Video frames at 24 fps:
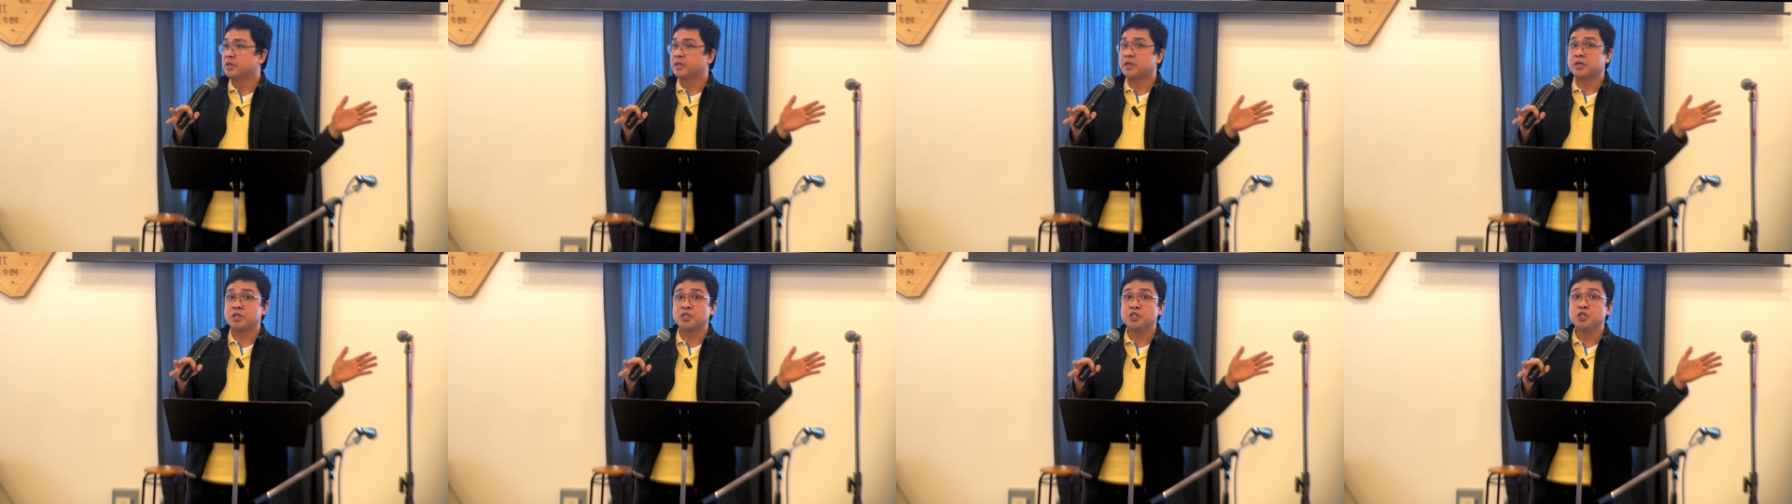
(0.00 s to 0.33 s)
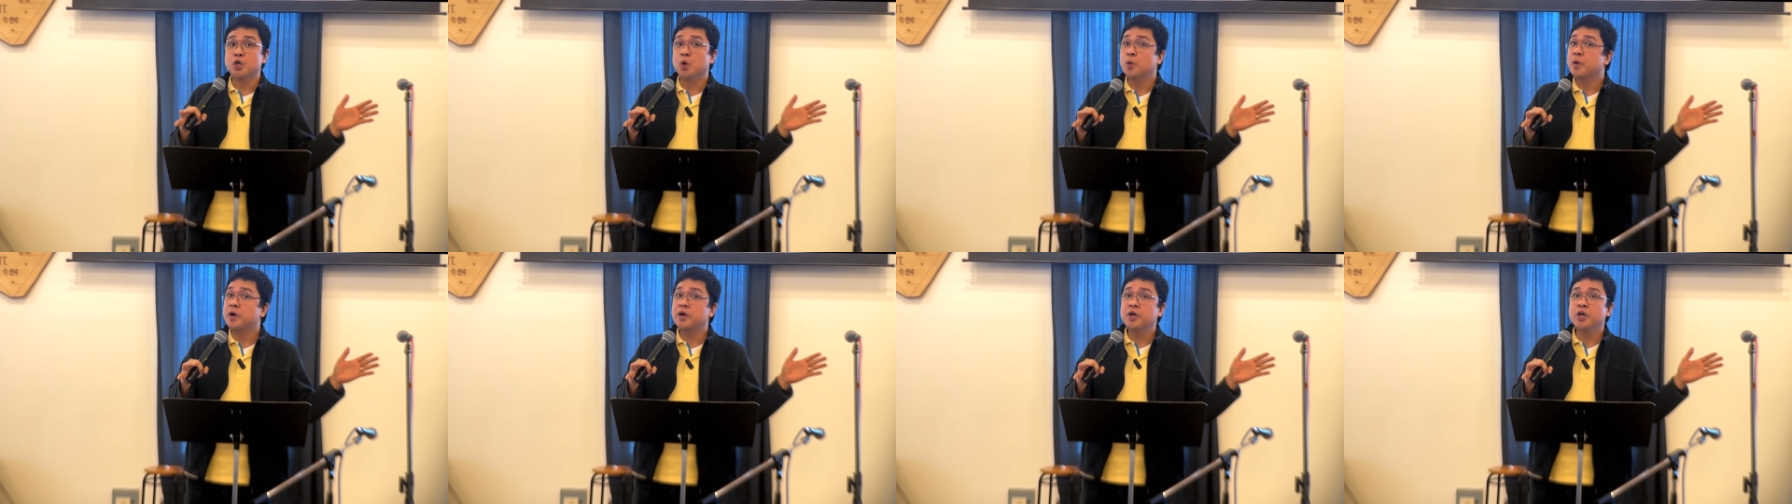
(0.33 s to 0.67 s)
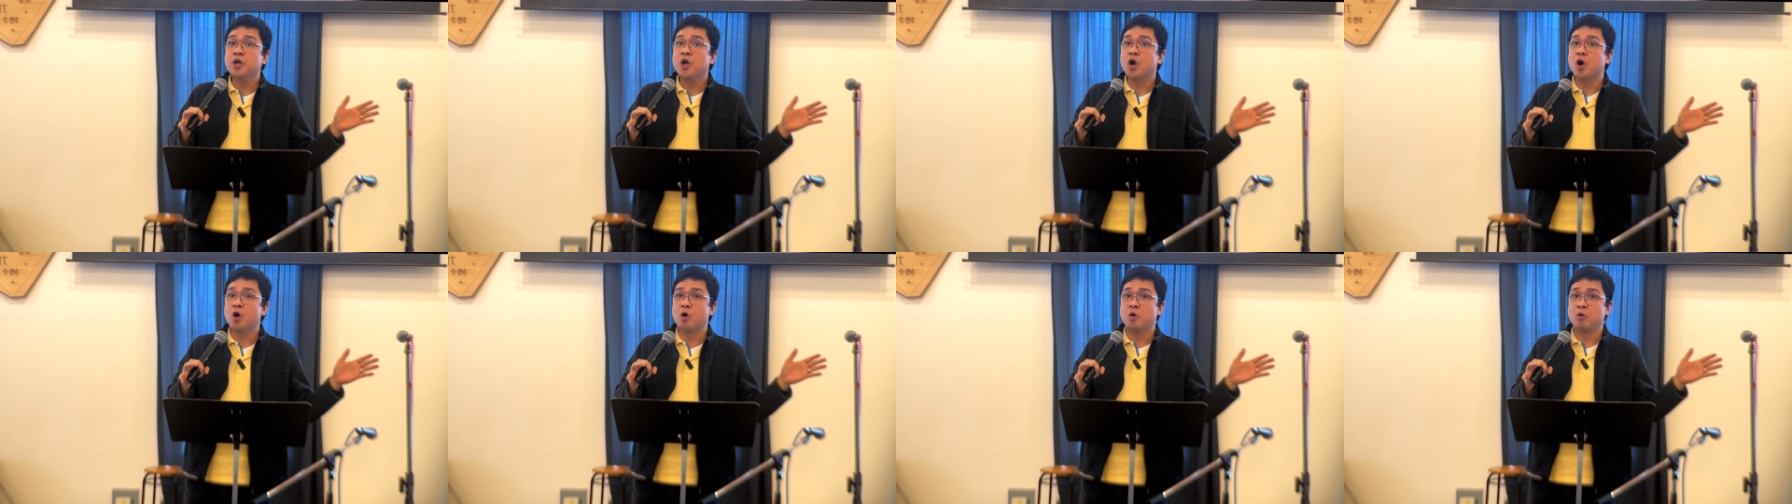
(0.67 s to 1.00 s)
there's nowhere to
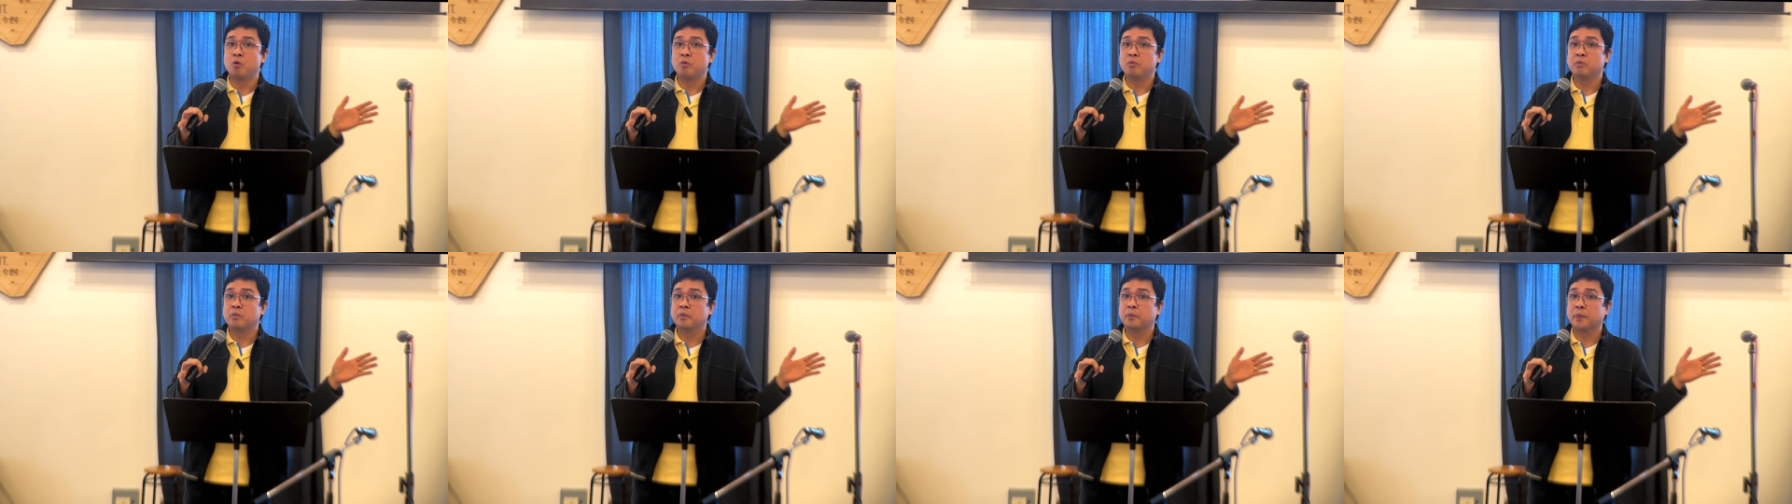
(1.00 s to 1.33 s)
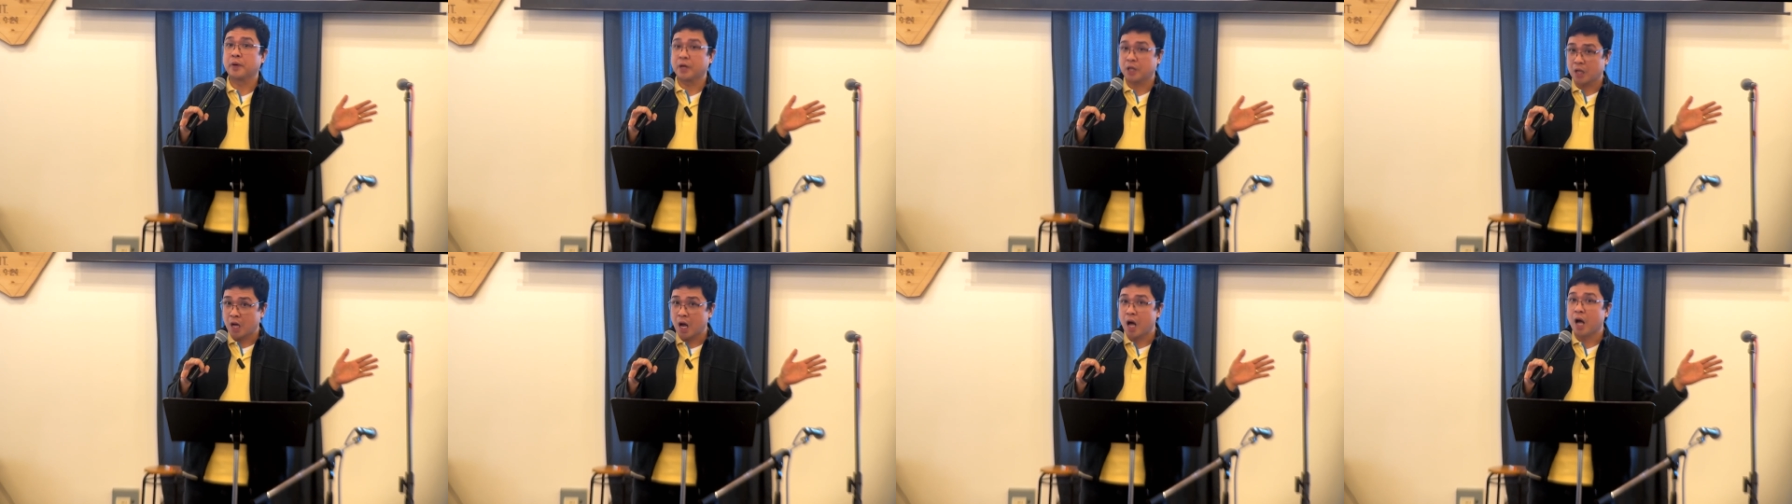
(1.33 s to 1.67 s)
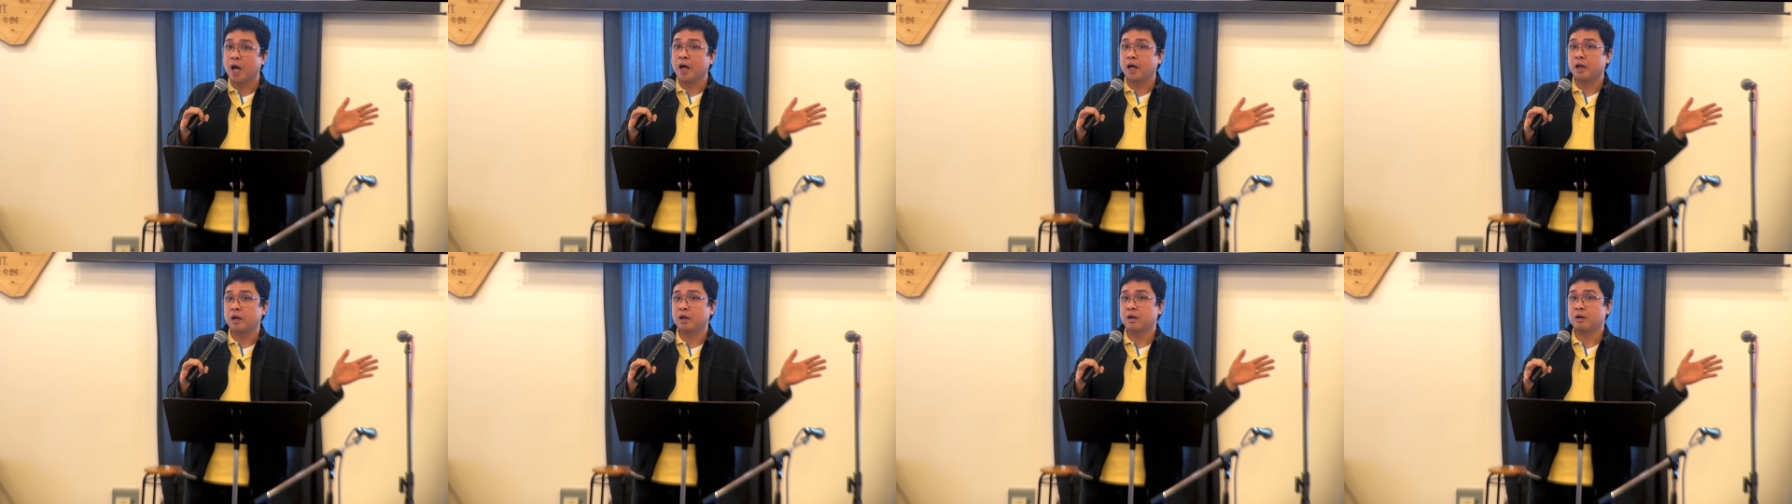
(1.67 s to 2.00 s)
go but
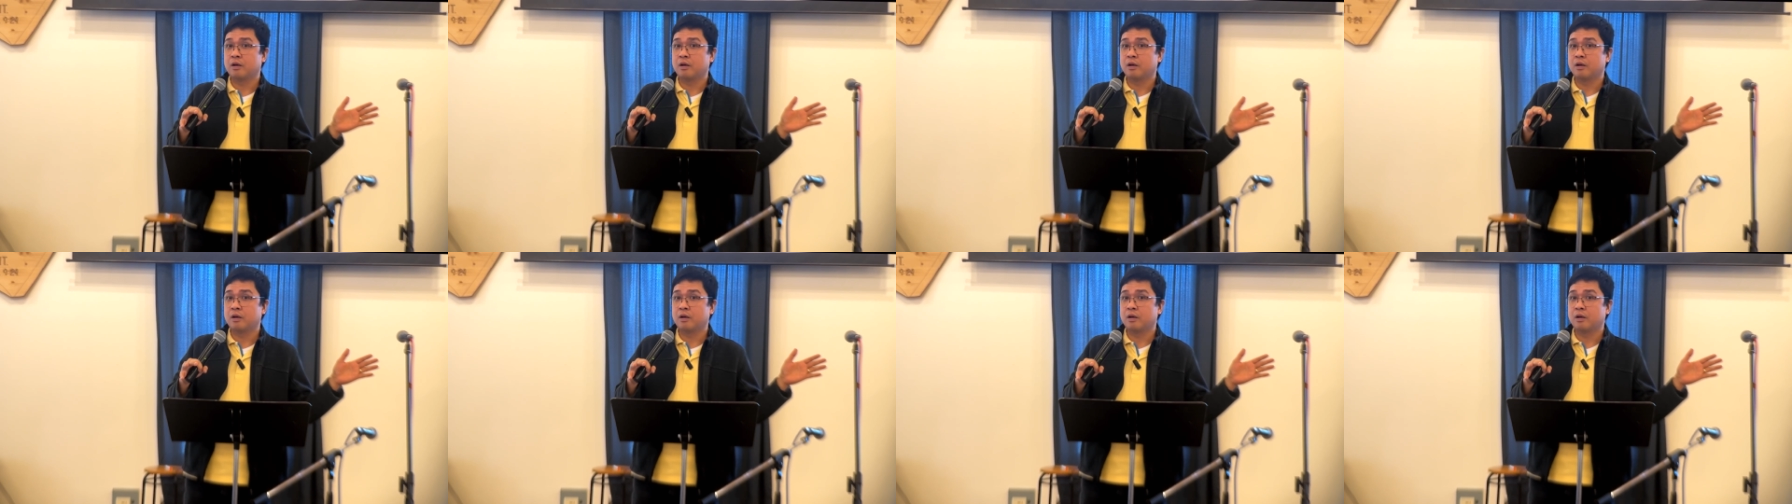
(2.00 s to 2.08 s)
God?